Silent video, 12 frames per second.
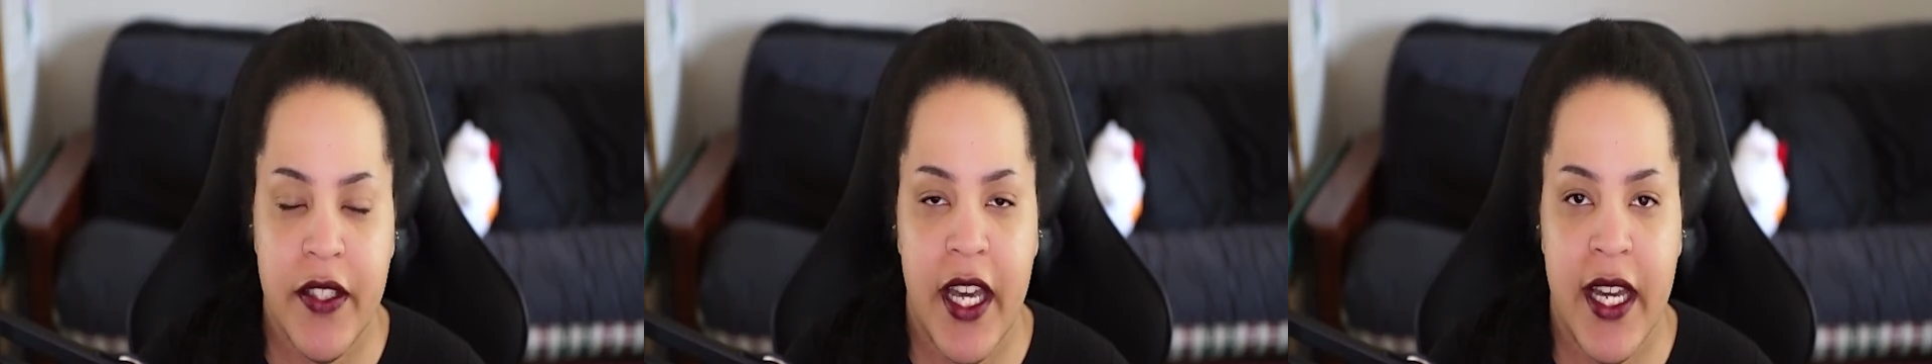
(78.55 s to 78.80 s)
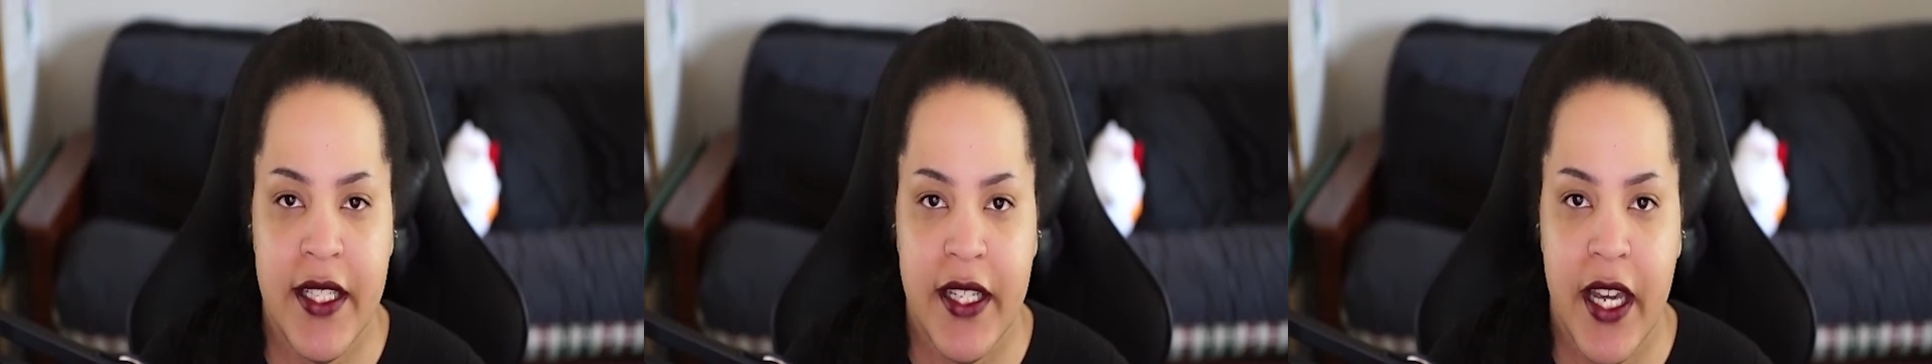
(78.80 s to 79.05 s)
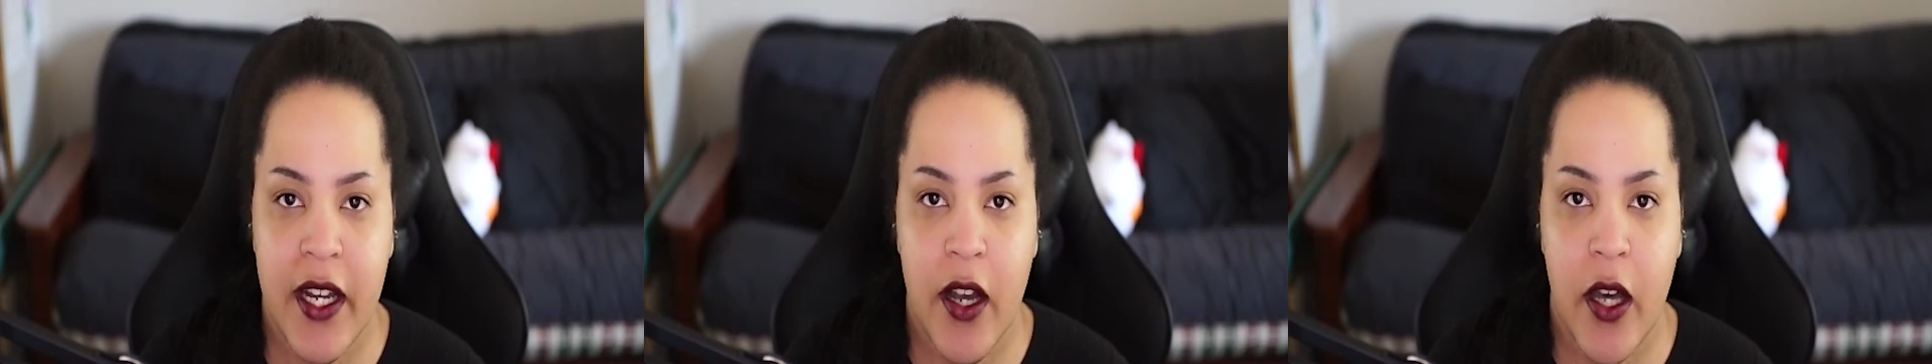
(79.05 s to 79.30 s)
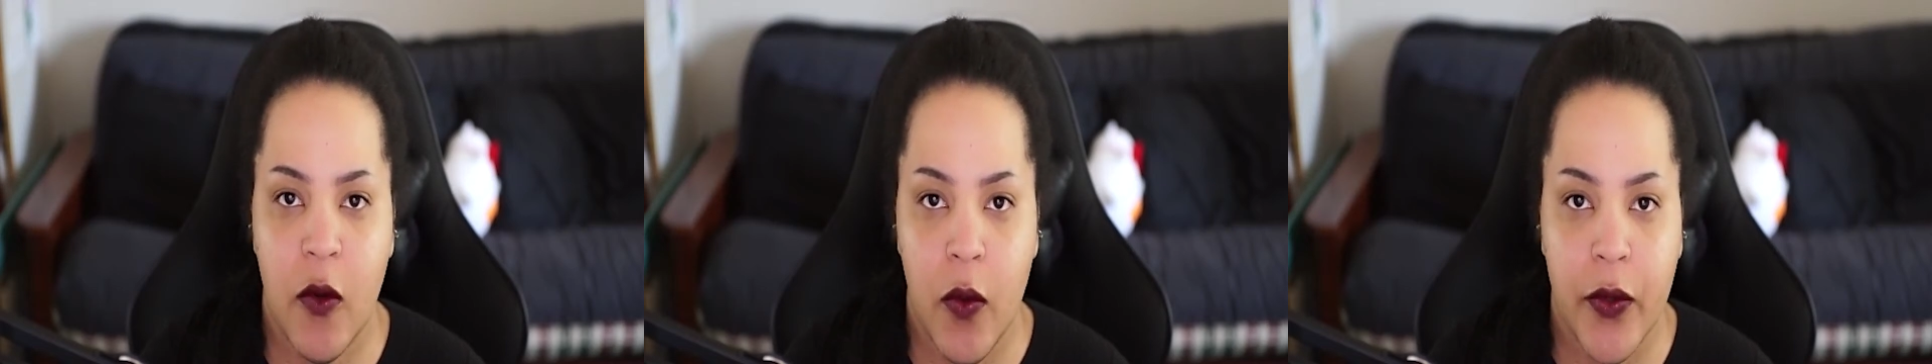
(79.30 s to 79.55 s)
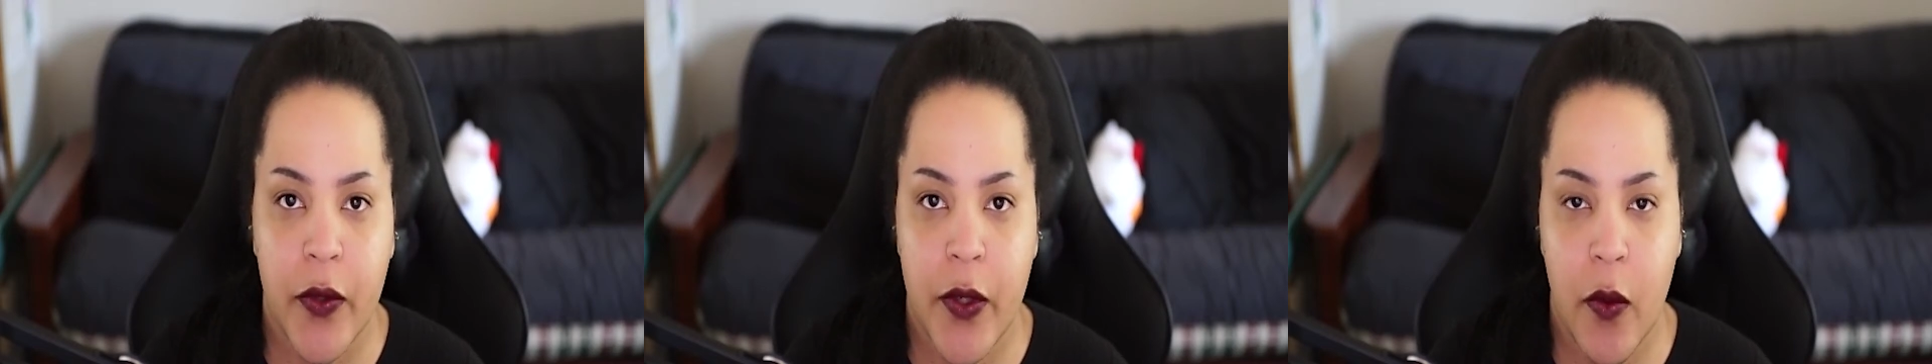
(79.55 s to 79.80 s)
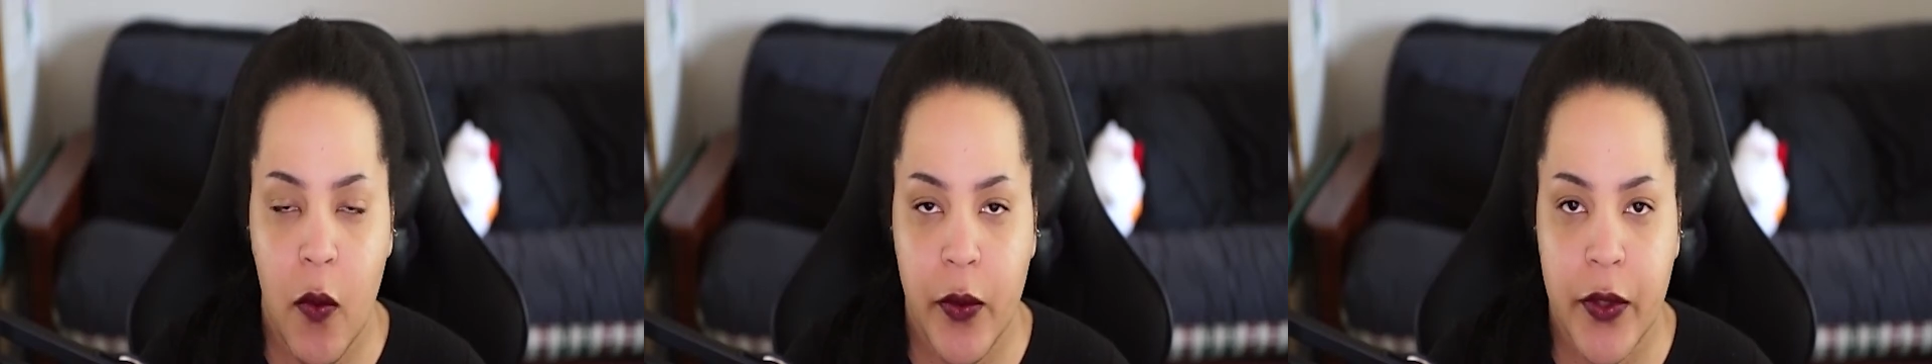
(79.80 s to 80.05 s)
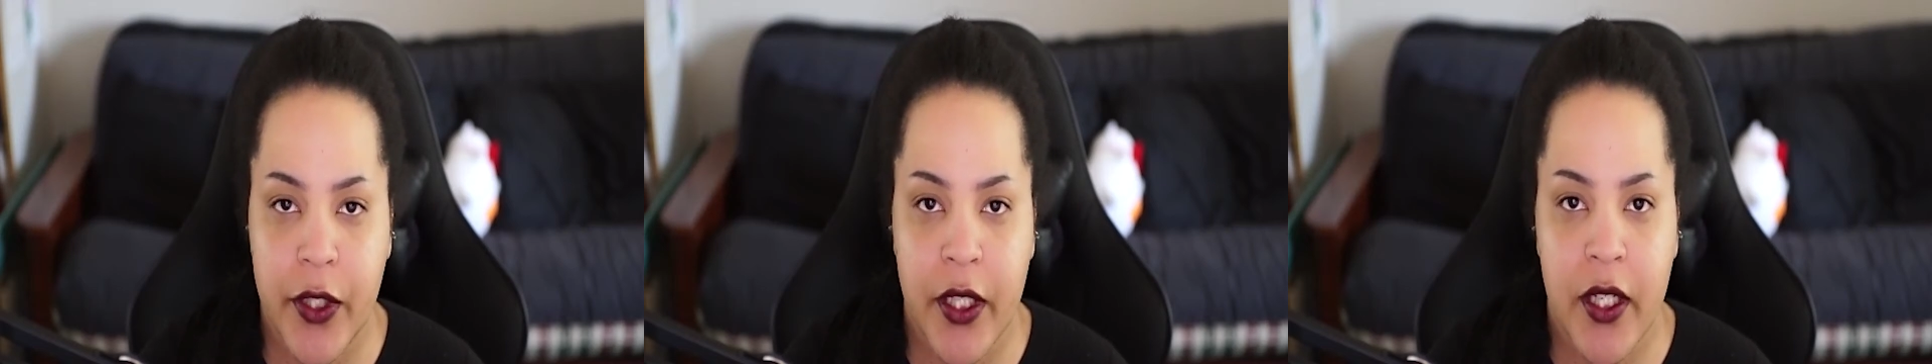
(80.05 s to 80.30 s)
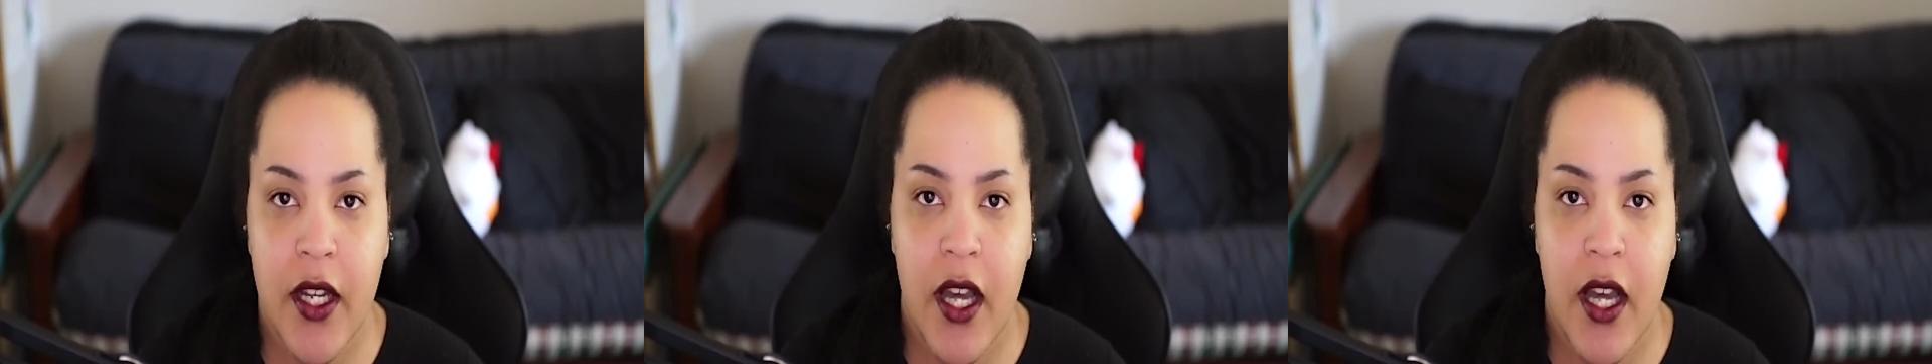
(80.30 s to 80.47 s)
as I got older and older.